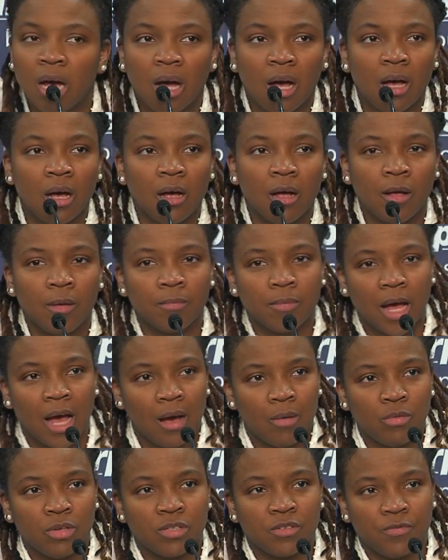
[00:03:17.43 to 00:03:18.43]

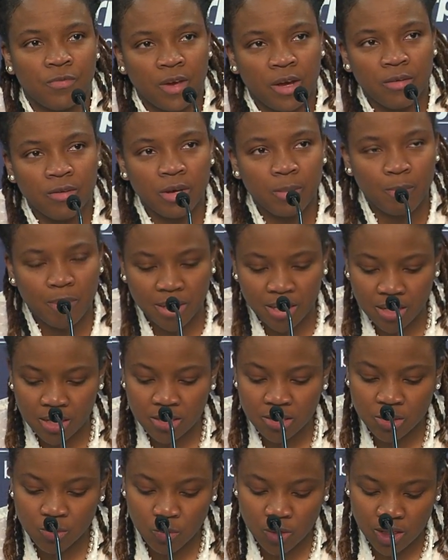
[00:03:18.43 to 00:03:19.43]
I was very
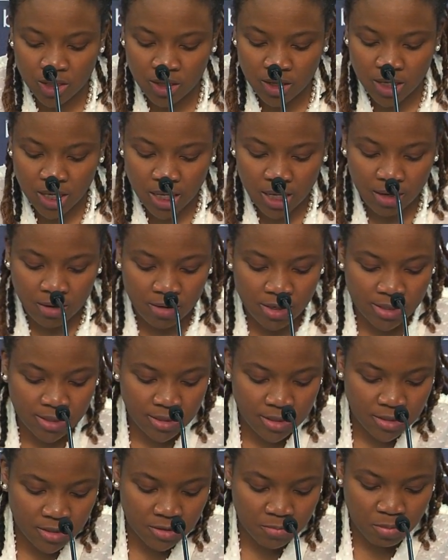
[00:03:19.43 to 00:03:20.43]
pleased with
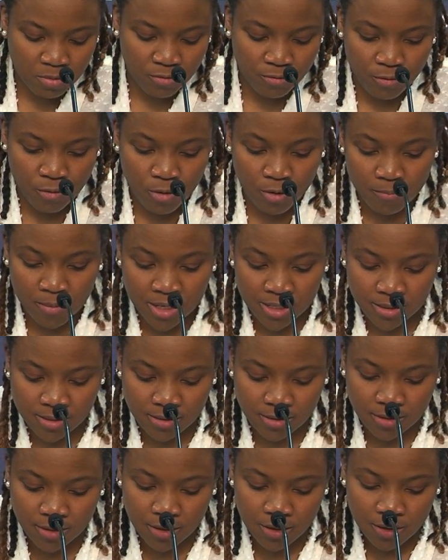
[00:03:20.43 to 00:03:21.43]
LaCaris's
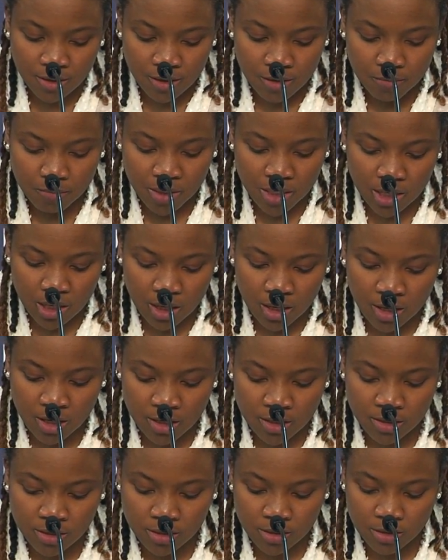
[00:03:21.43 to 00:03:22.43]
performance
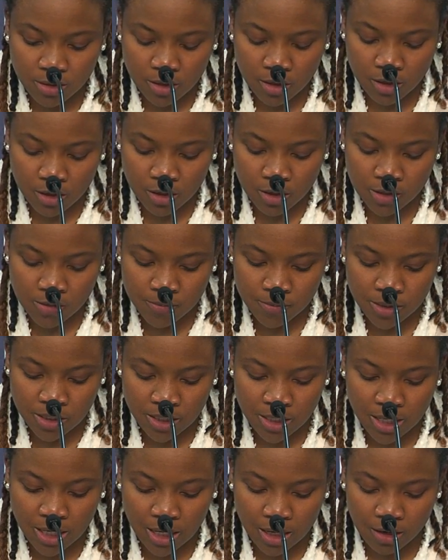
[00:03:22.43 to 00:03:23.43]
because
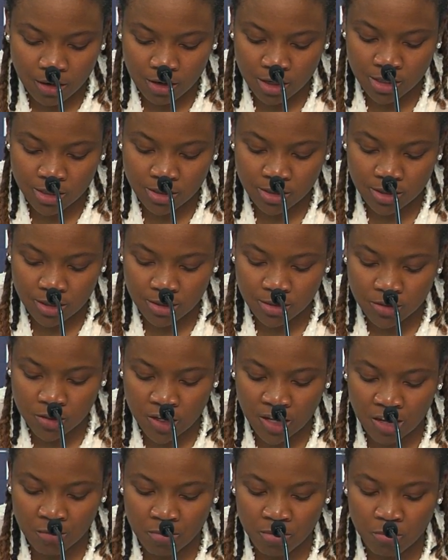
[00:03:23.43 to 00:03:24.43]
LaCaris is
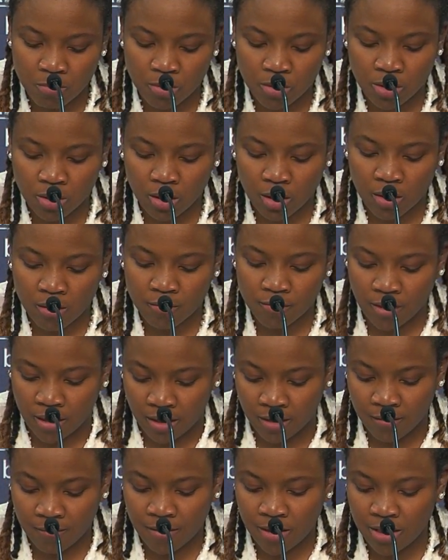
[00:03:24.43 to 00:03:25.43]
capable of
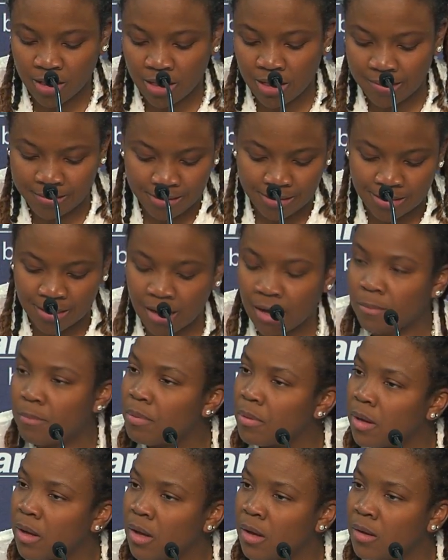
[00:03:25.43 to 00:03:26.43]
giving this
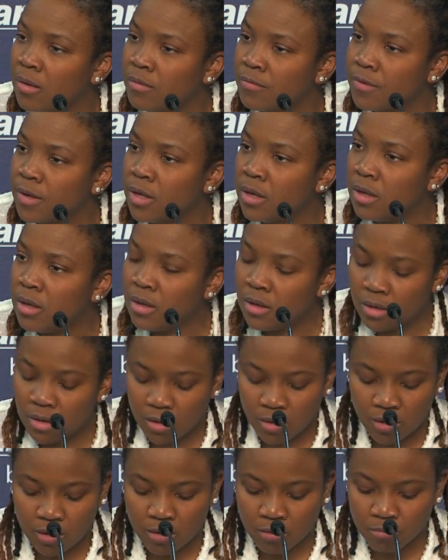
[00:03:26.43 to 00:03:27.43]
type of
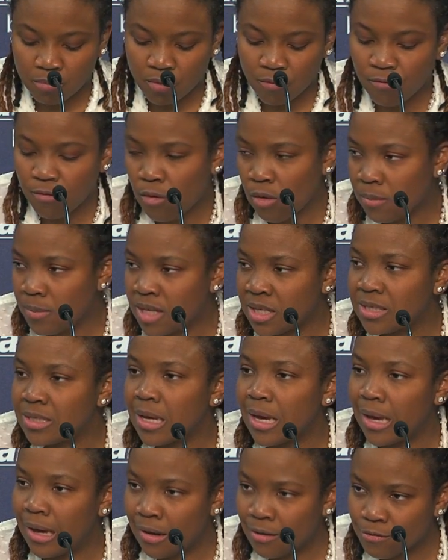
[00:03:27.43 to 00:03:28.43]

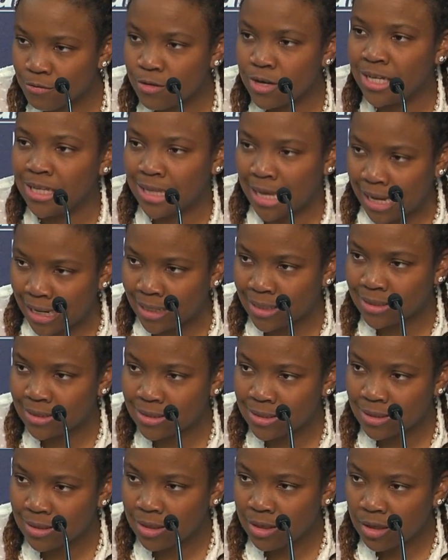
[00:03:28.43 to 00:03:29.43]
performance every
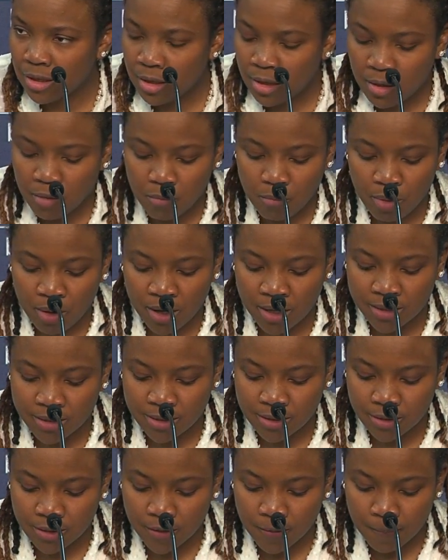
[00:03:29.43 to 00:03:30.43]
night.
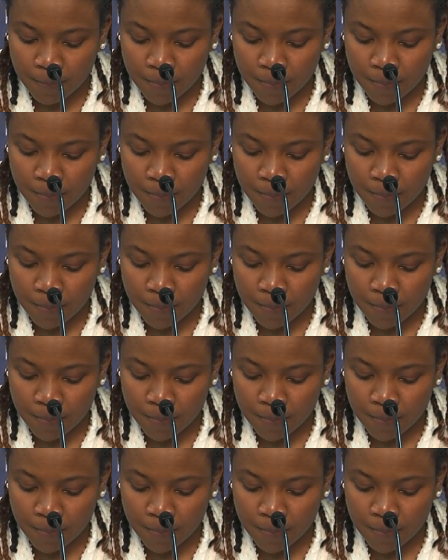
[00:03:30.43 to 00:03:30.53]
But